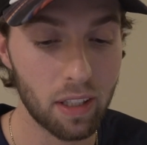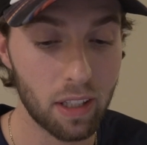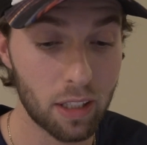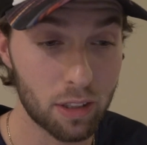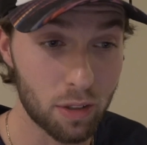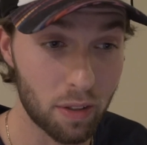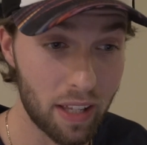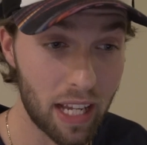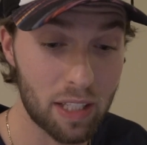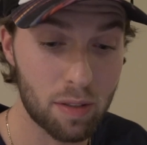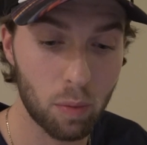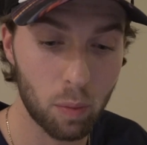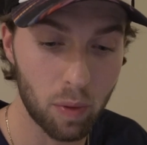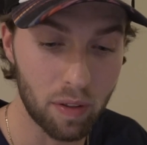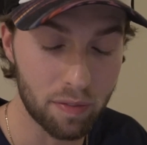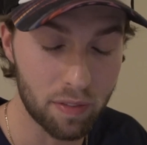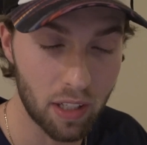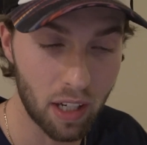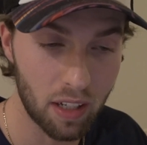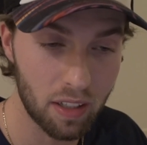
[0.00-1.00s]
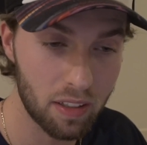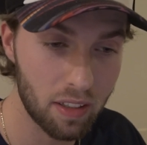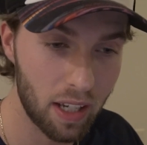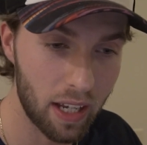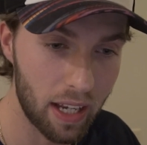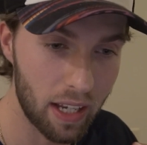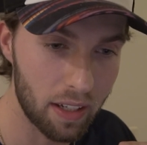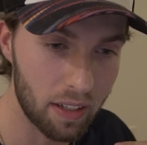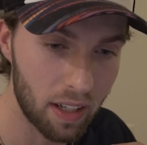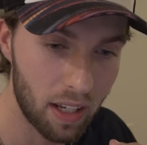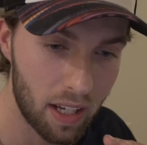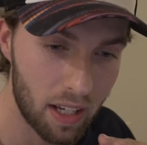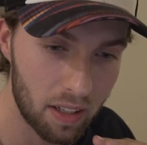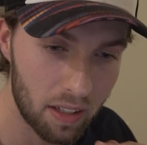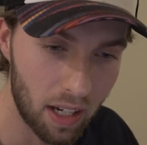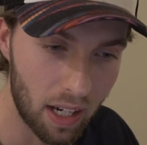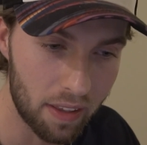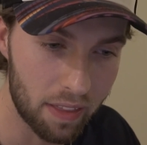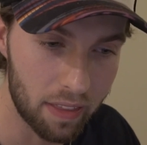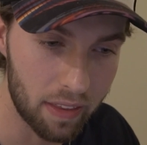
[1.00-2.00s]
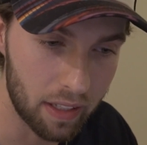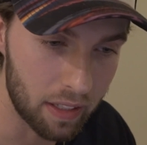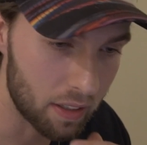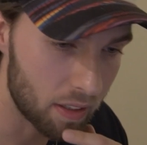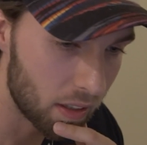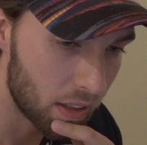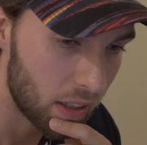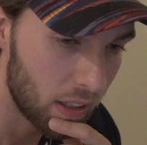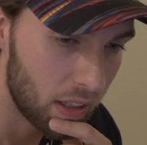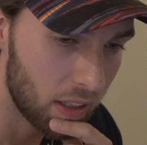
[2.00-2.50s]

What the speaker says: So that's what we've done. And I think